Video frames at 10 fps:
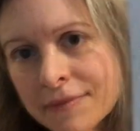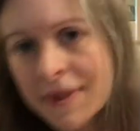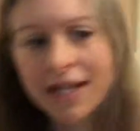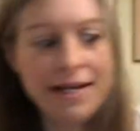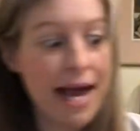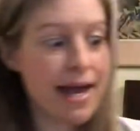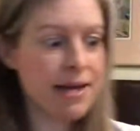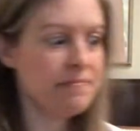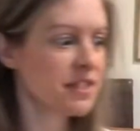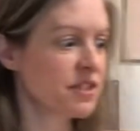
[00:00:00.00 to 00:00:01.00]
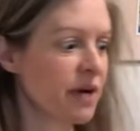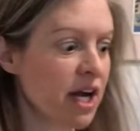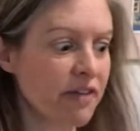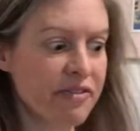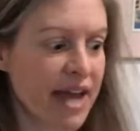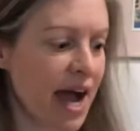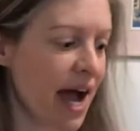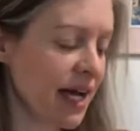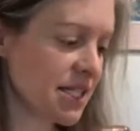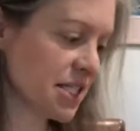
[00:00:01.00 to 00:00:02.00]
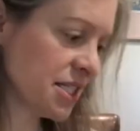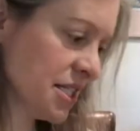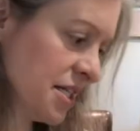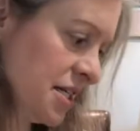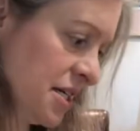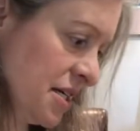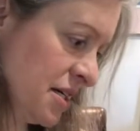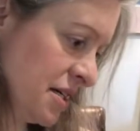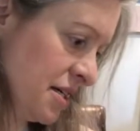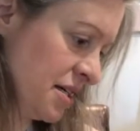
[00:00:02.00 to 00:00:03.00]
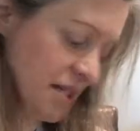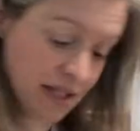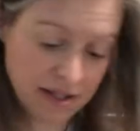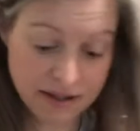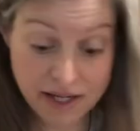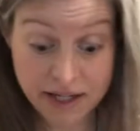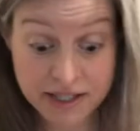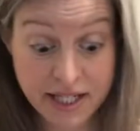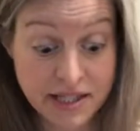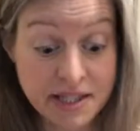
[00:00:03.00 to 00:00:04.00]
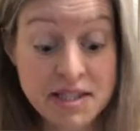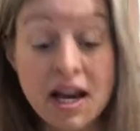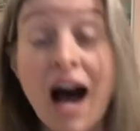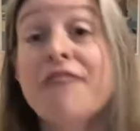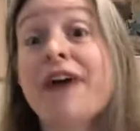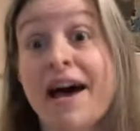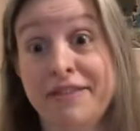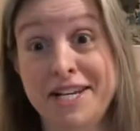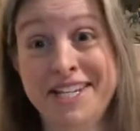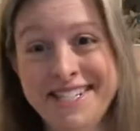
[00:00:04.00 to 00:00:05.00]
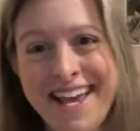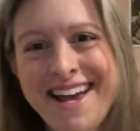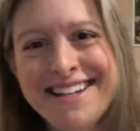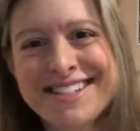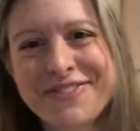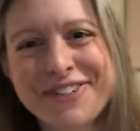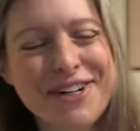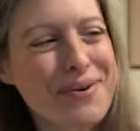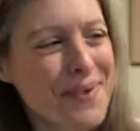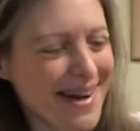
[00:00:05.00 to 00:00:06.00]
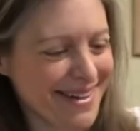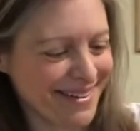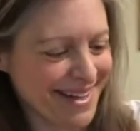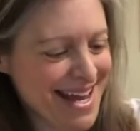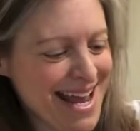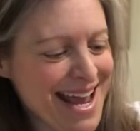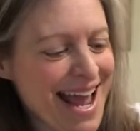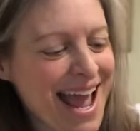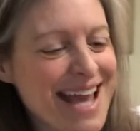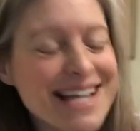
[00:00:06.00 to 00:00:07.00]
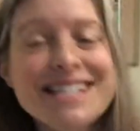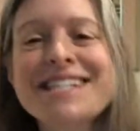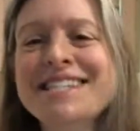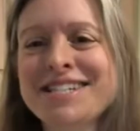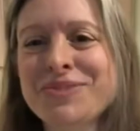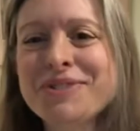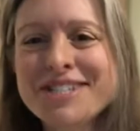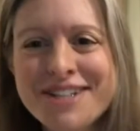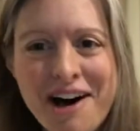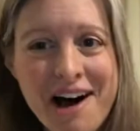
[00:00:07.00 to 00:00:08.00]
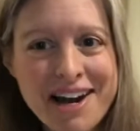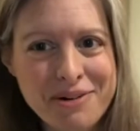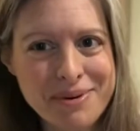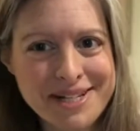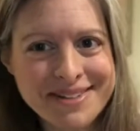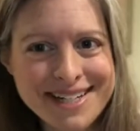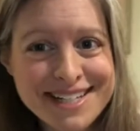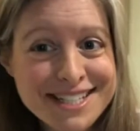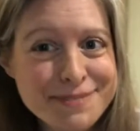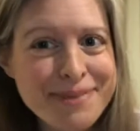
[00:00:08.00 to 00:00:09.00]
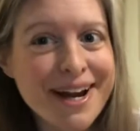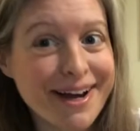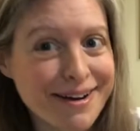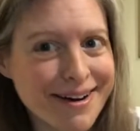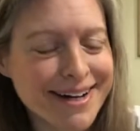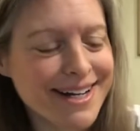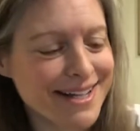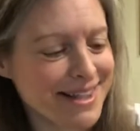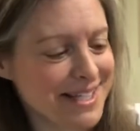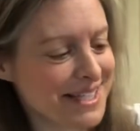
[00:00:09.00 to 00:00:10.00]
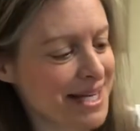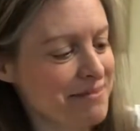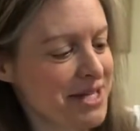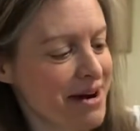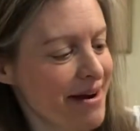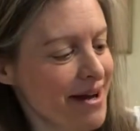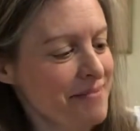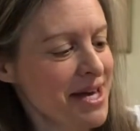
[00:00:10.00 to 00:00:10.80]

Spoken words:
Yay! So I got that. Like I said, I've had these things for a while, and this was not a release, but I got it at the same time.